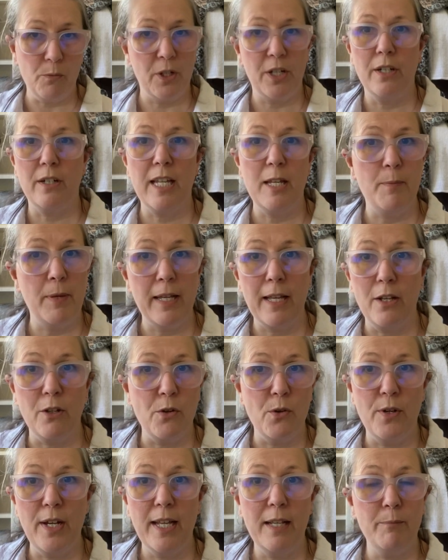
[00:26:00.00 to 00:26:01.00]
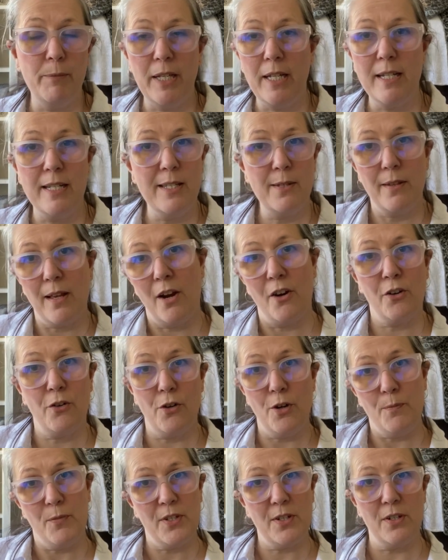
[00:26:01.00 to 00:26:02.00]
we're keeping it going because our
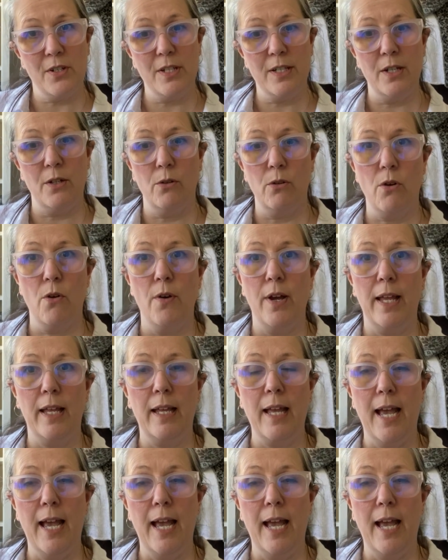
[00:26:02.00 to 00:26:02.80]
groups are still going,